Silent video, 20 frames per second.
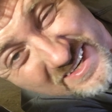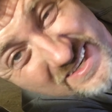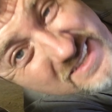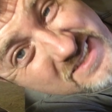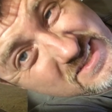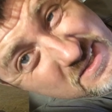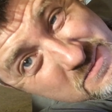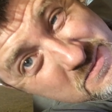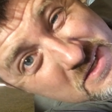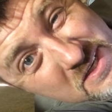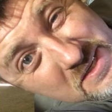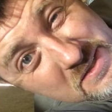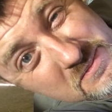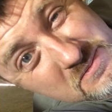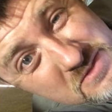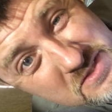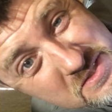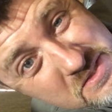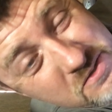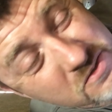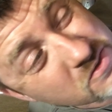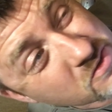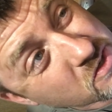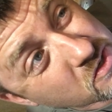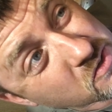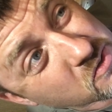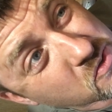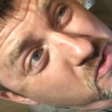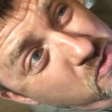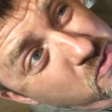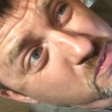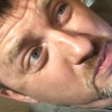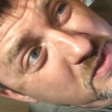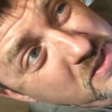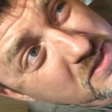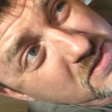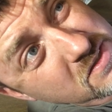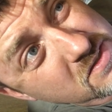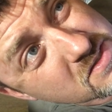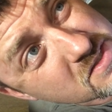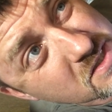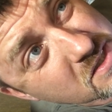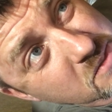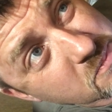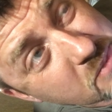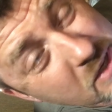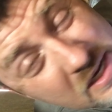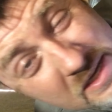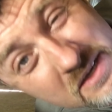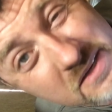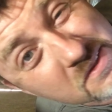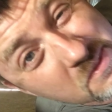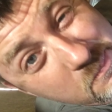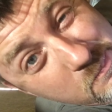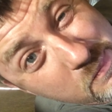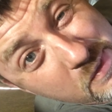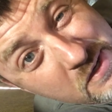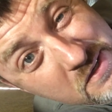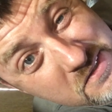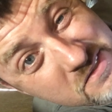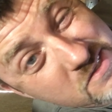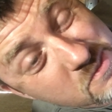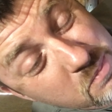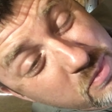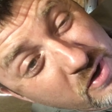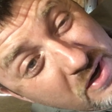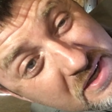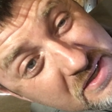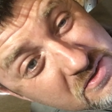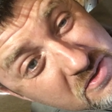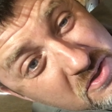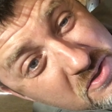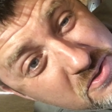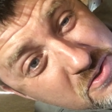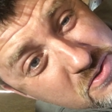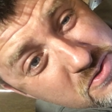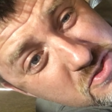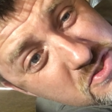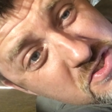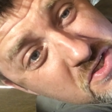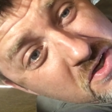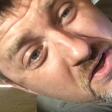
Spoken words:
sometimes they're a little bit pain in the butt to break loose.